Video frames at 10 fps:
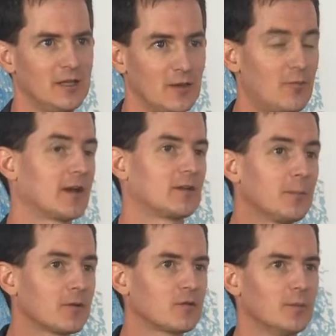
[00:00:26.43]
In fact,
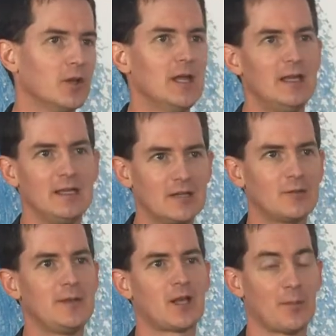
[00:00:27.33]
at PixelMill,
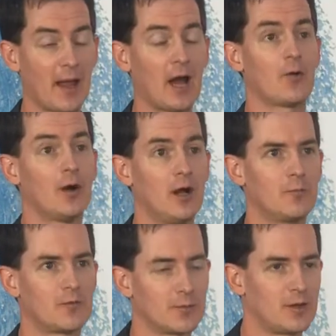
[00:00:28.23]
it's become our
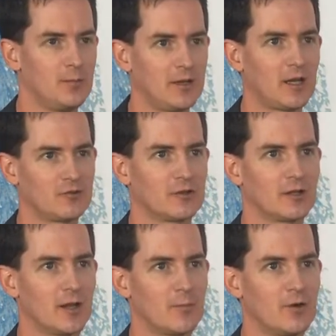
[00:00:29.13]
hub for communication and
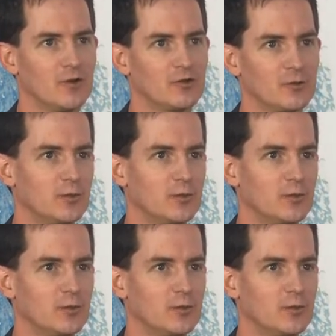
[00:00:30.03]
collaboration.